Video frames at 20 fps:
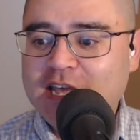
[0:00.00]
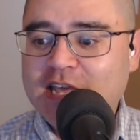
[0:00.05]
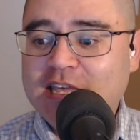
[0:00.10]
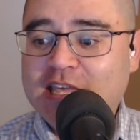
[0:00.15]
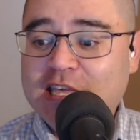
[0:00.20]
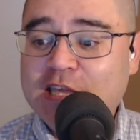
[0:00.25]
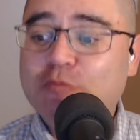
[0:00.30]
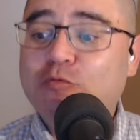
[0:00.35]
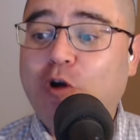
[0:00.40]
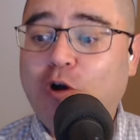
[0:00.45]

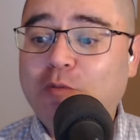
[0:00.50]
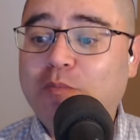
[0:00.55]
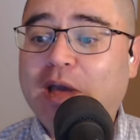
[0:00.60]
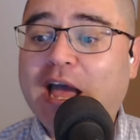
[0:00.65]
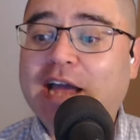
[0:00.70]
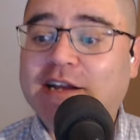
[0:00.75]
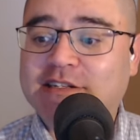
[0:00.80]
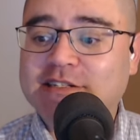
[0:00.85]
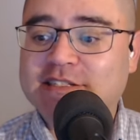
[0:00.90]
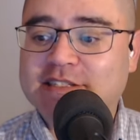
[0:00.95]
He wrote
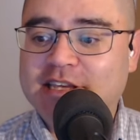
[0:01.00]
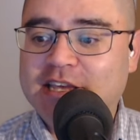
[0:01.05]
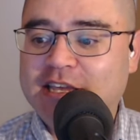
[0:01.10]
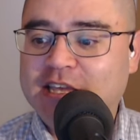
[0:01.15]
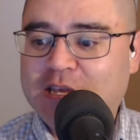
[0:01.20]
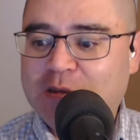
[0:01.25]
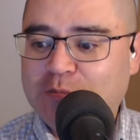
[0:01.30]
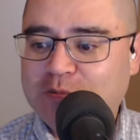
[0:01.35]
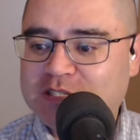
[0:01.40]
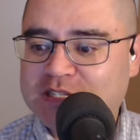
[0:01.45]
back to
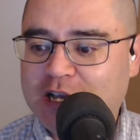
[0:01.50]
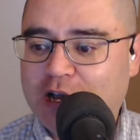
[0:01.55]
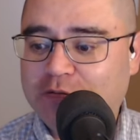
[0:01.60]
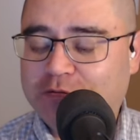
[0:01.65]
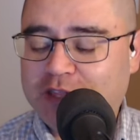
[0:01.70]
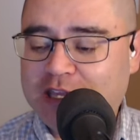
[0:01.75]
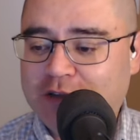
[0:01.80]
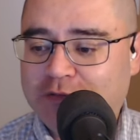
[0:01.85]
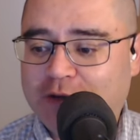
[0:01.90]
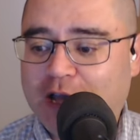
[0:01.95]
say
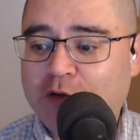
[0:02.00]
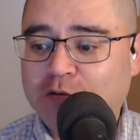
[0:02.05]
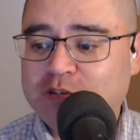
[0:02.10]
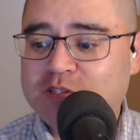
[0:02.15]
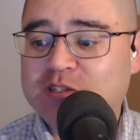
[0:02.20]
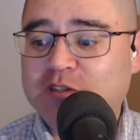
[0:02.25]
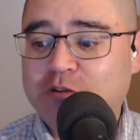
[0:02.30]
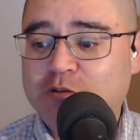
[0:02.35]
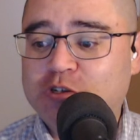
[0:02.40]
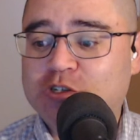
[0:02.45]
himself that he found
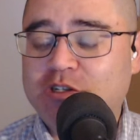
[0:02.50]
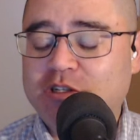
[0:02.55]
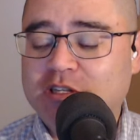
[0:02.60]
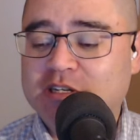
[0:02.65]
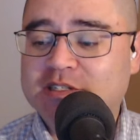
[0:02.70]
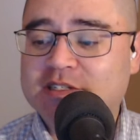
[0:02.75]
the solution.